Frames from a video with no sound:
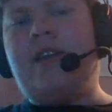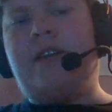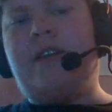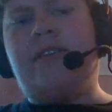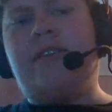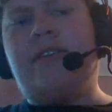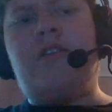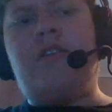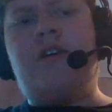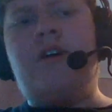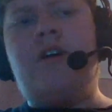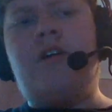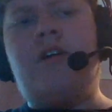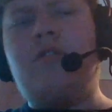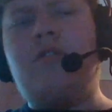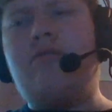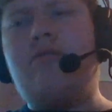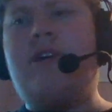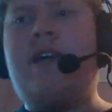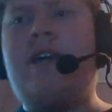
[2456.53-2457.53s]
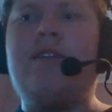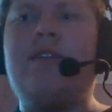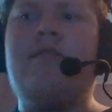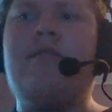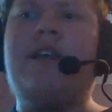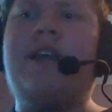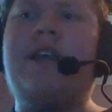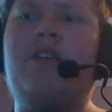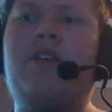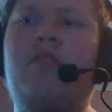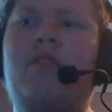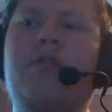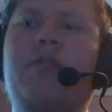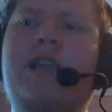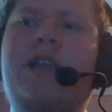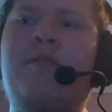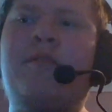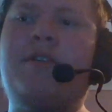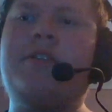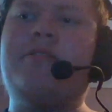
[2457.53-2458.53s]
it was hard to get hold
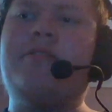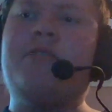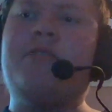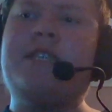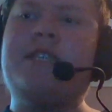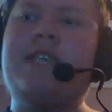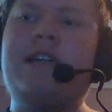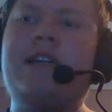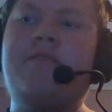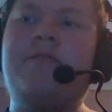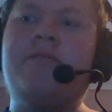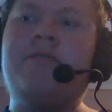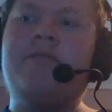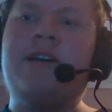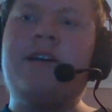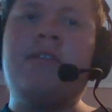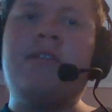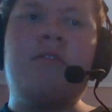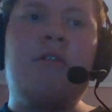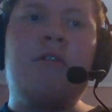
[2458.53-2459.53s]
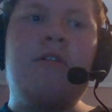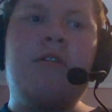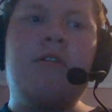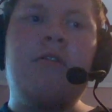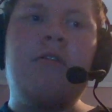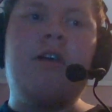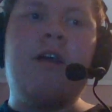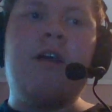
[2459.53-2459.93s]
of it. It wasn't for sale for that long.